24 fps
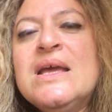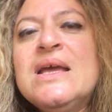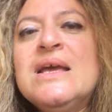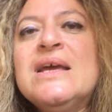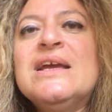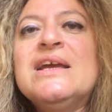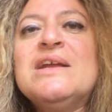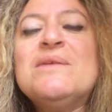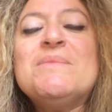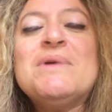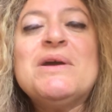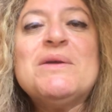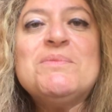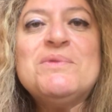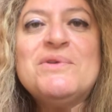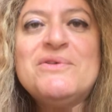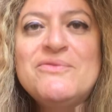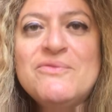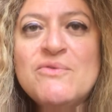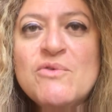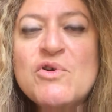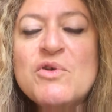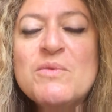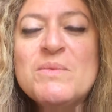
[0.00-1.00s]
In my
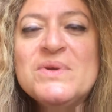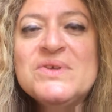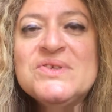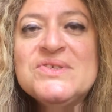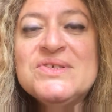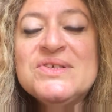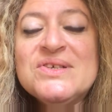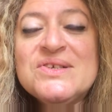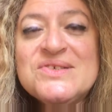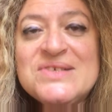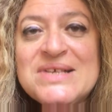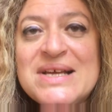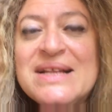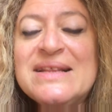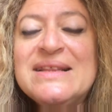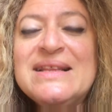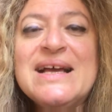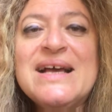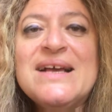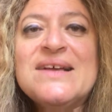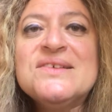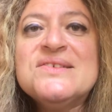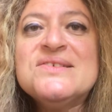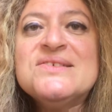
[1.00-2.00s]
performances and
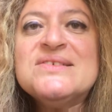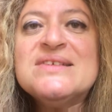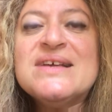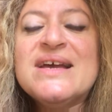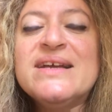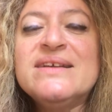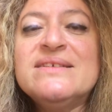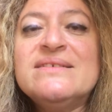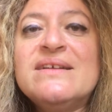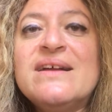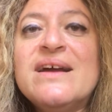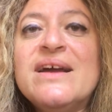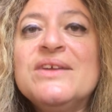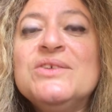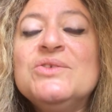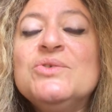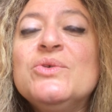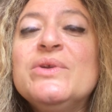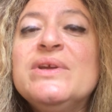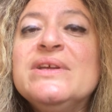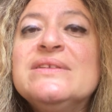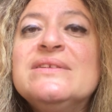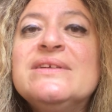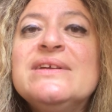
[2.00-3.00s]
dance, I try
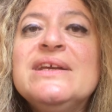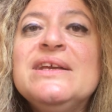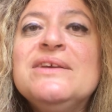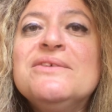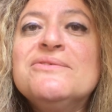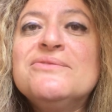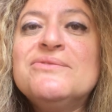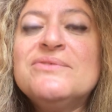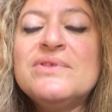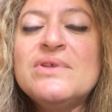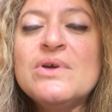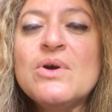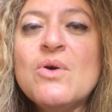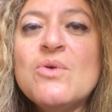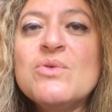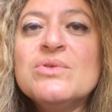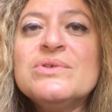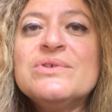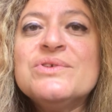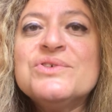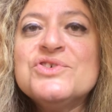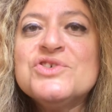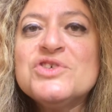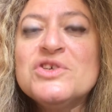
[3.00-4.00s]
to retrieve the
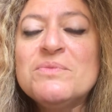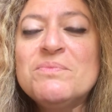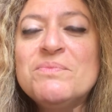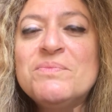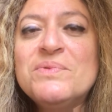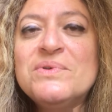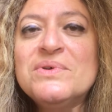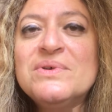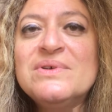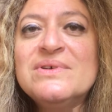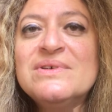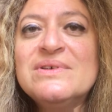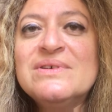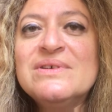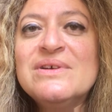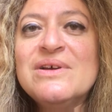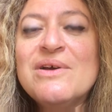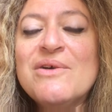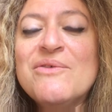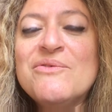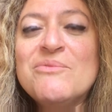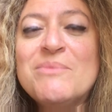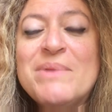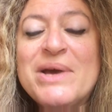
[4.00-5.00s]
ownership
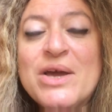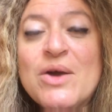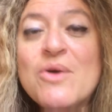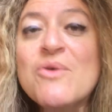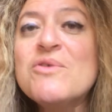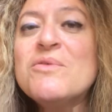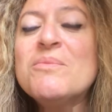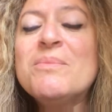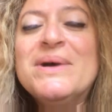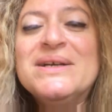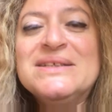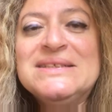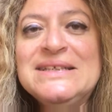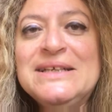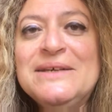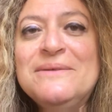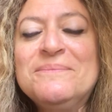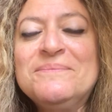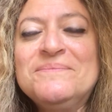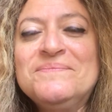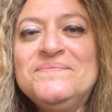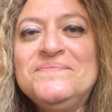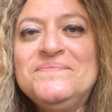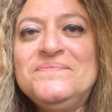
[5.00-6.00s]
of my own
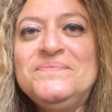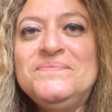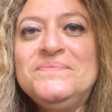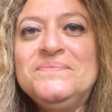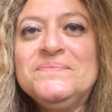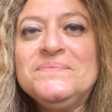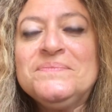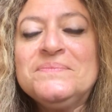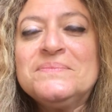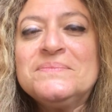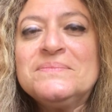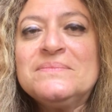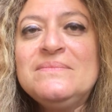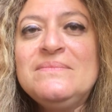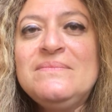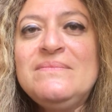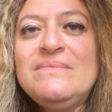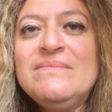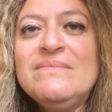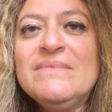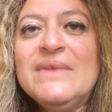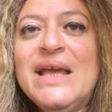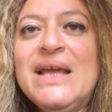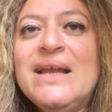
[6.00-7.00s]
body.
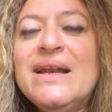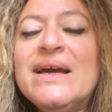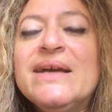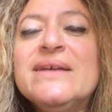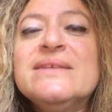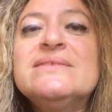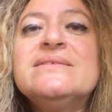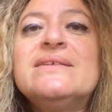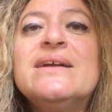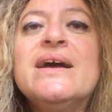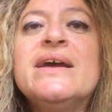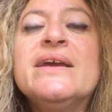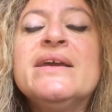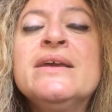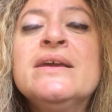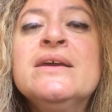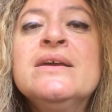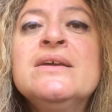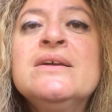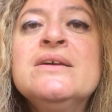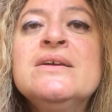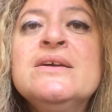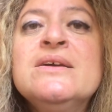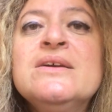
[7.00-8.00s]
And I try
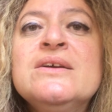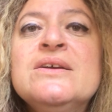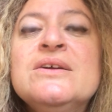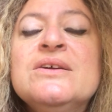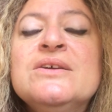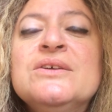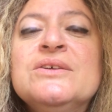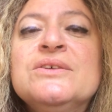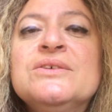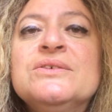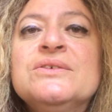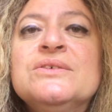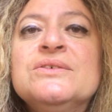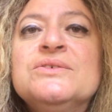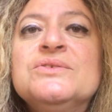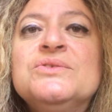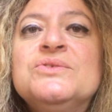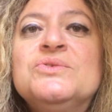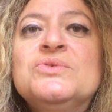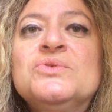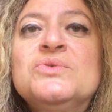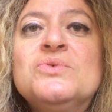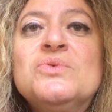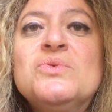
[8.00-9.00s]

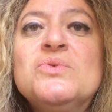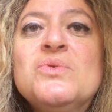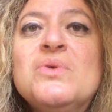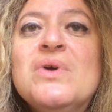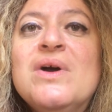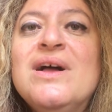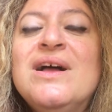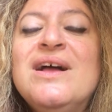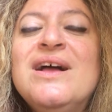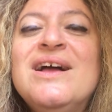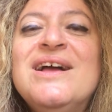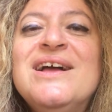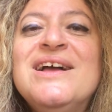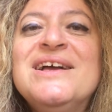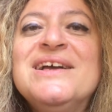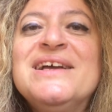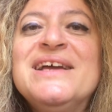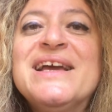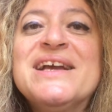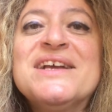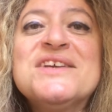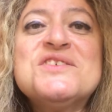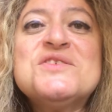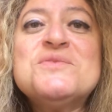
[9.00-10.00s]
to
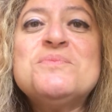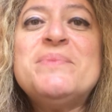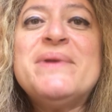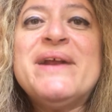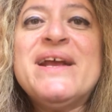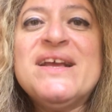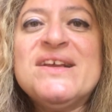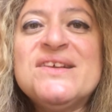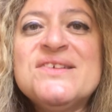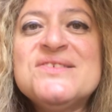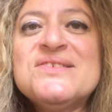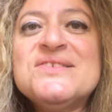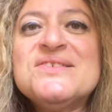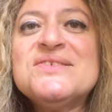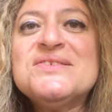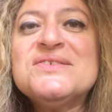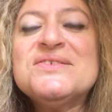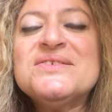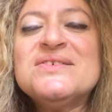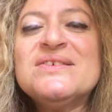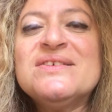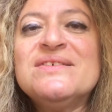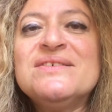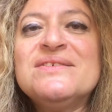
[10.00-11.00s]

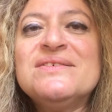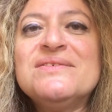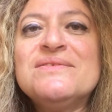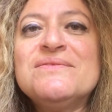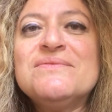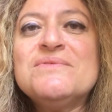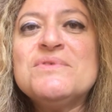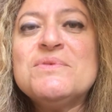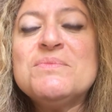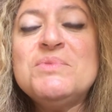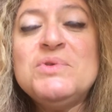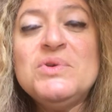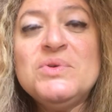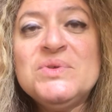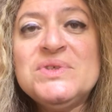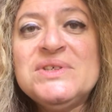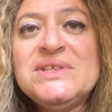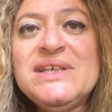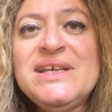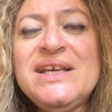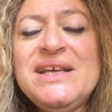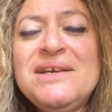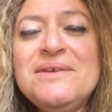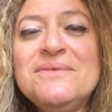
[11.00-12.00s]
express the
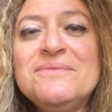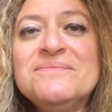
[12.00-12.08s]
beauty,